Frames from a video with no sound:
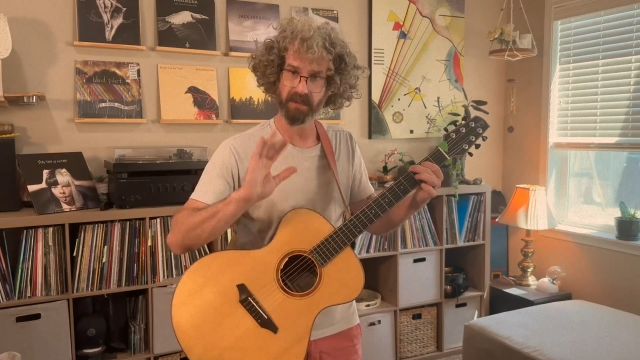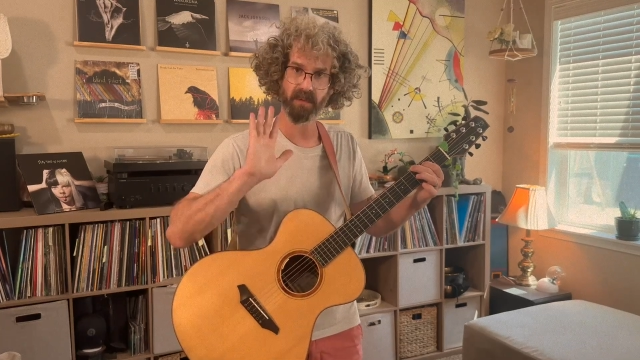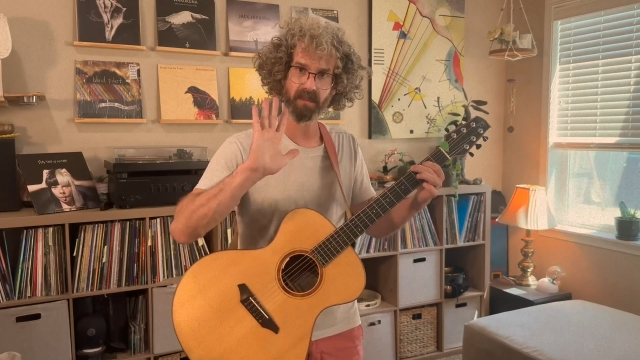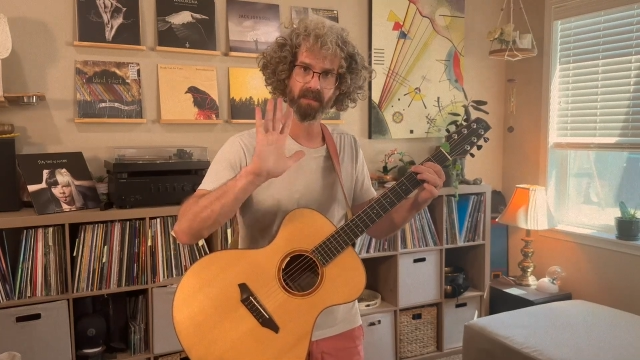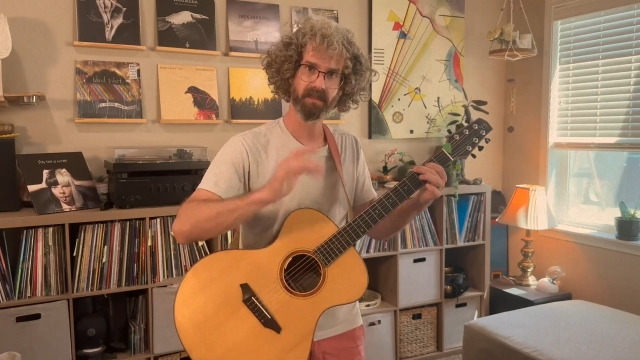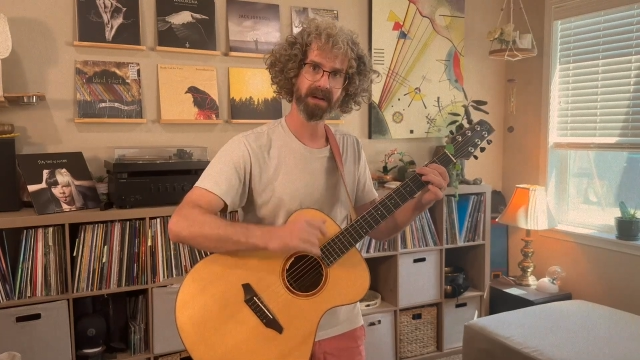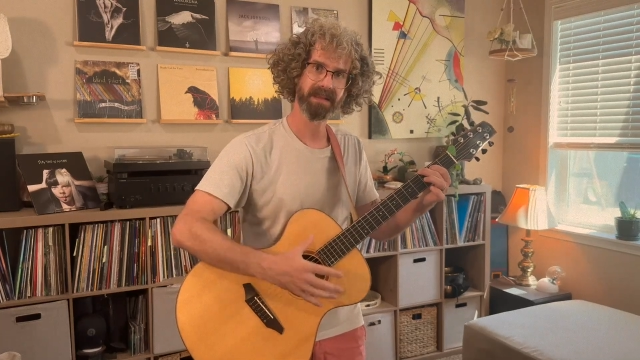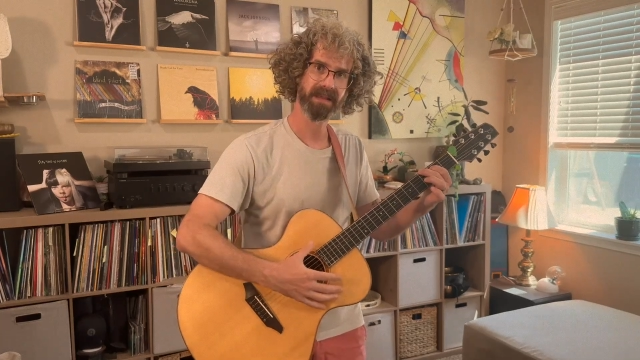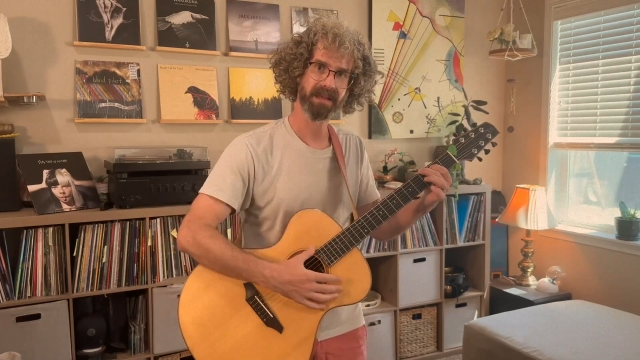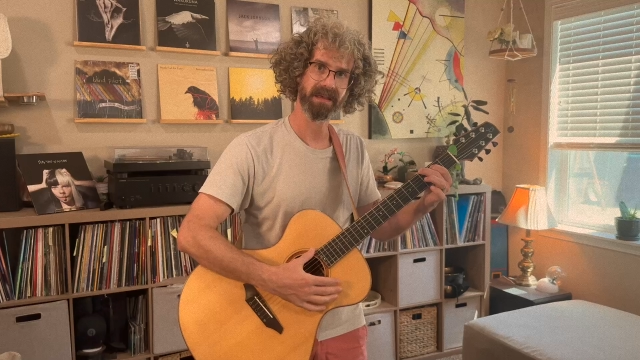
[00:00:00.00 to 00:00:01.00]
your
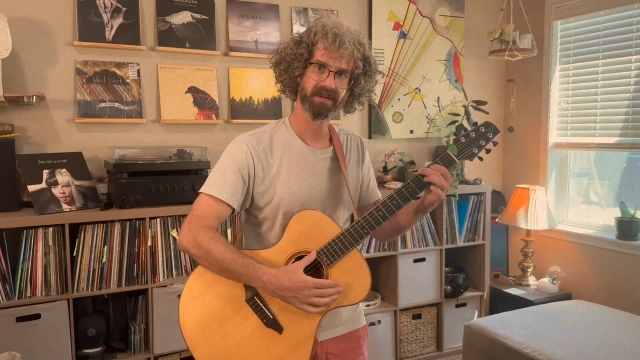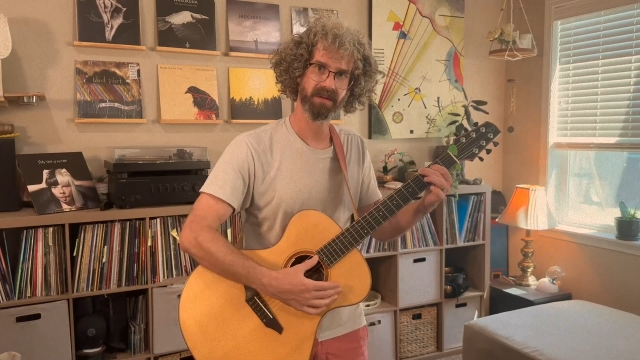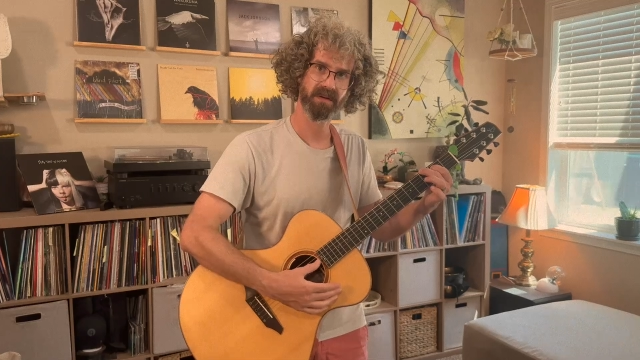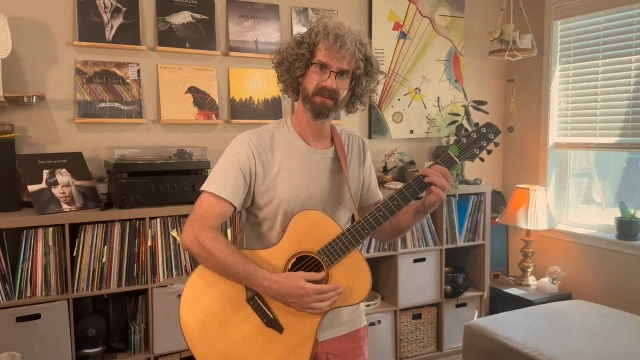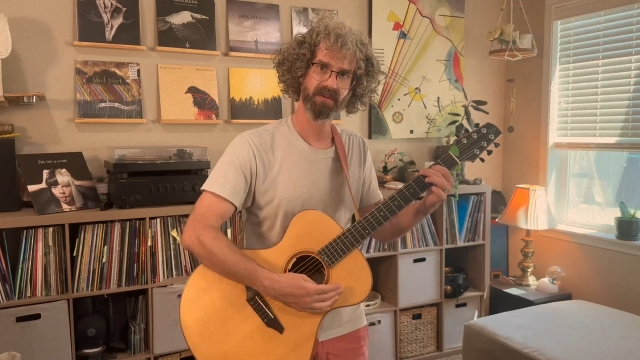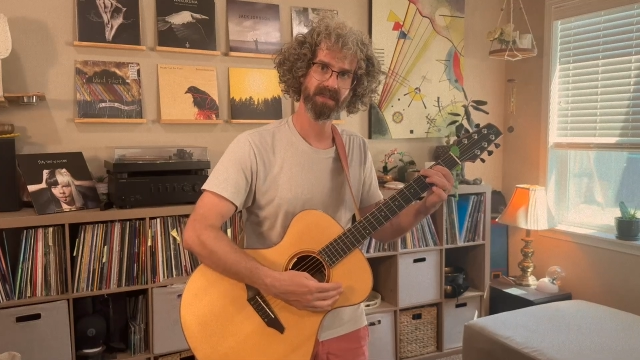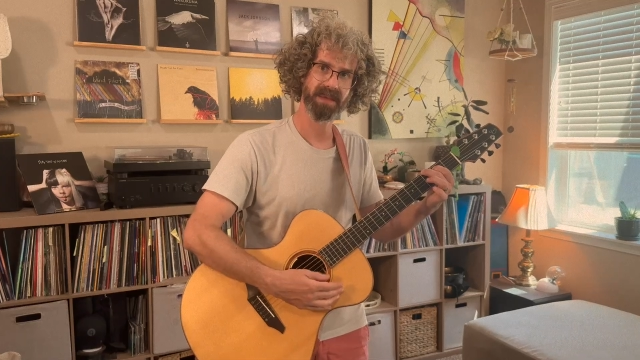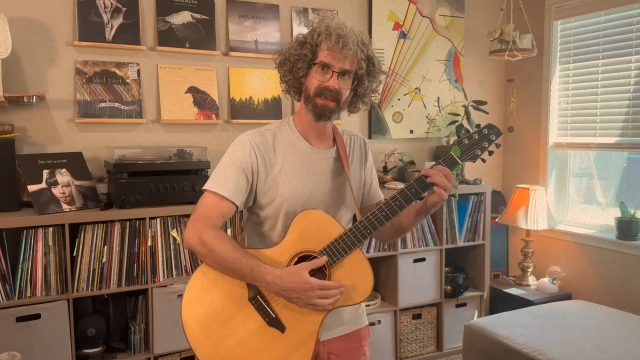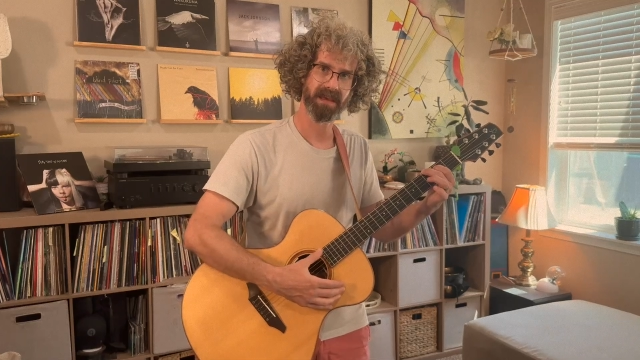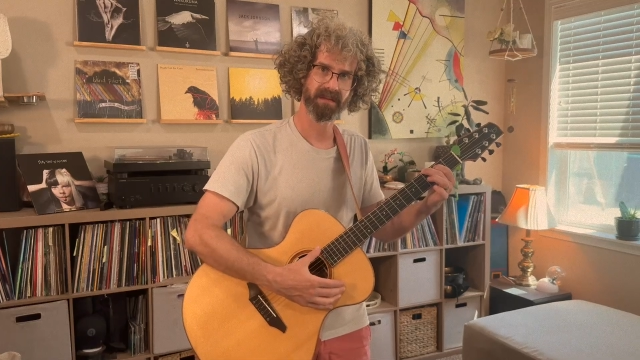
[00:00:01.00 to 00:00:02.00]
right hand or your
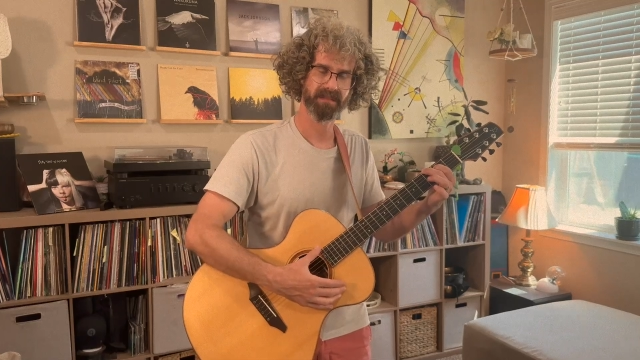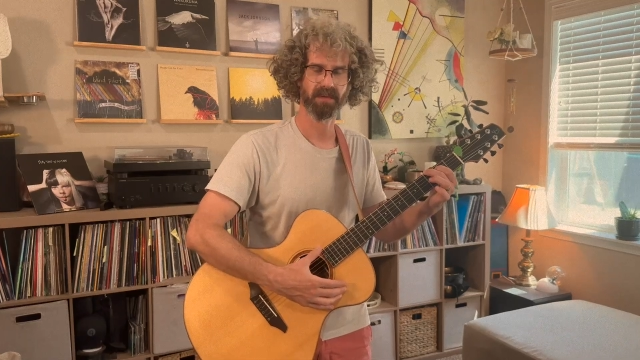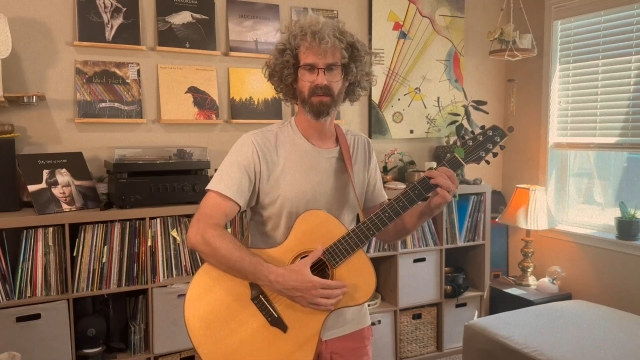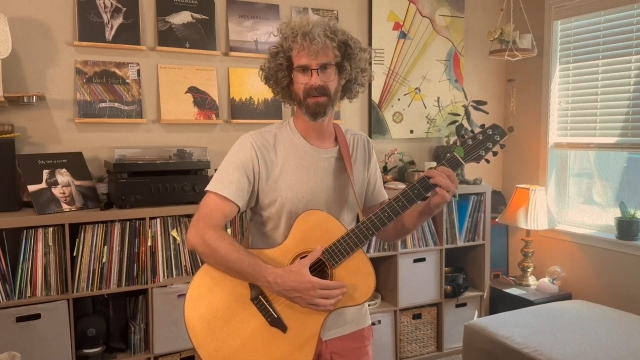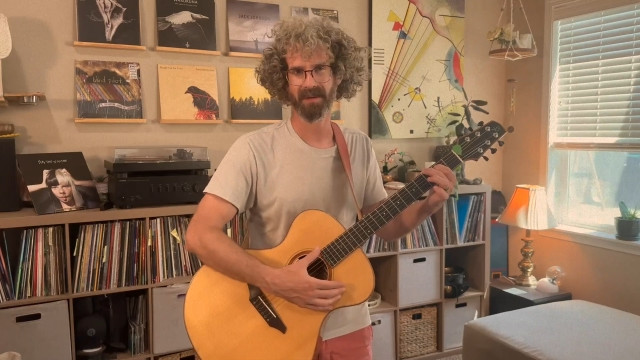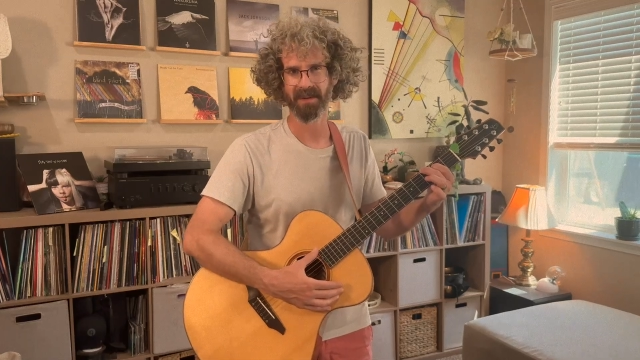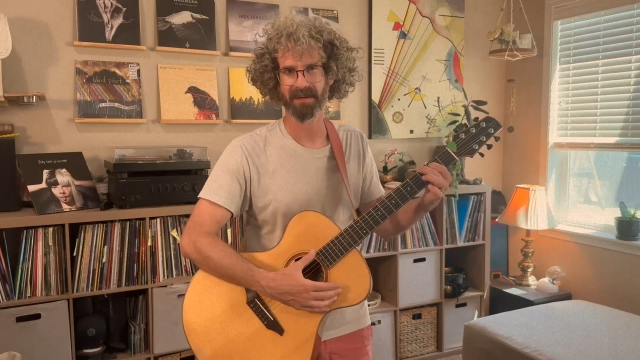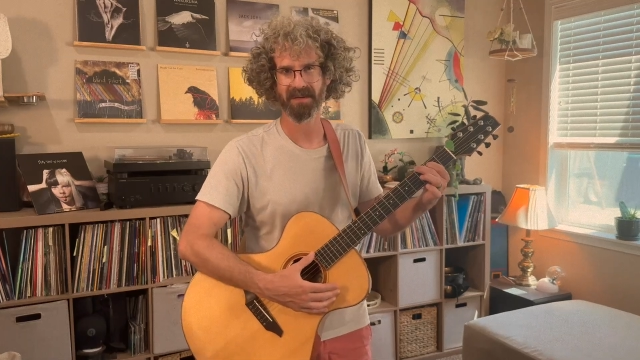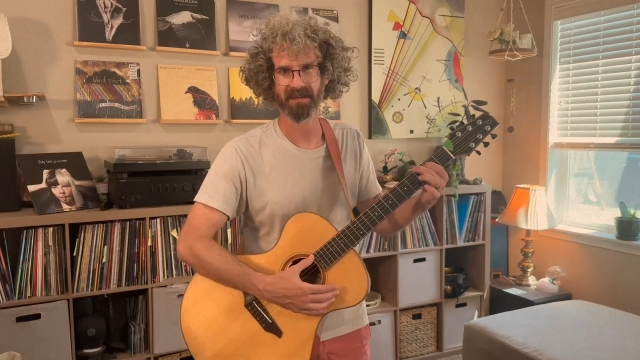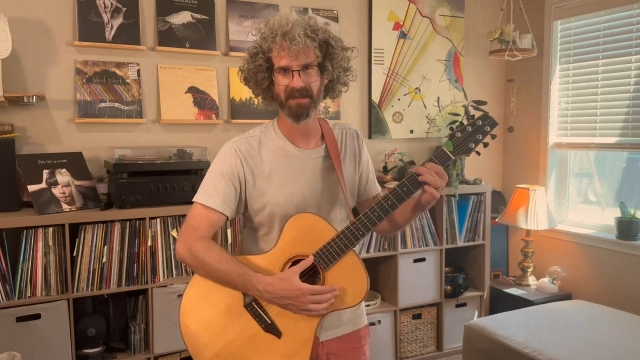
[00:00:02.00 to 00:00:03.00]
strumming hand. It could be your
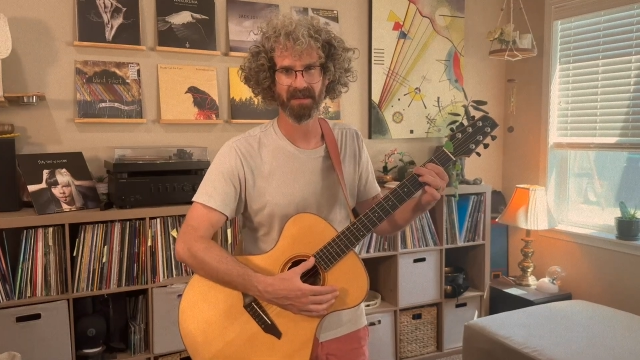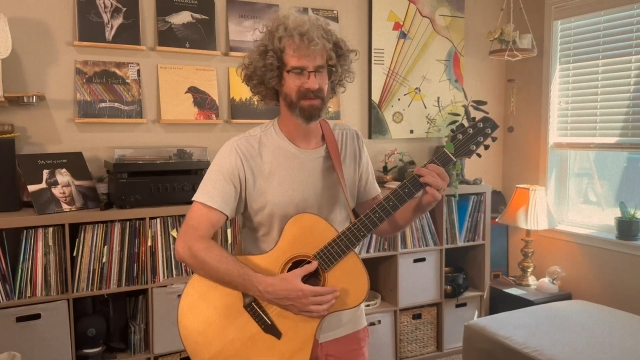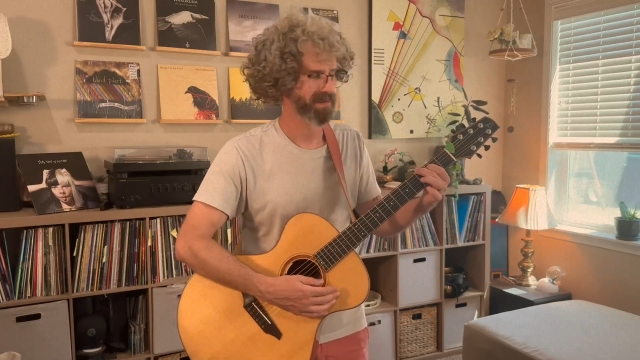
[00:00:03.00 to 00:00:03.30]
left if you're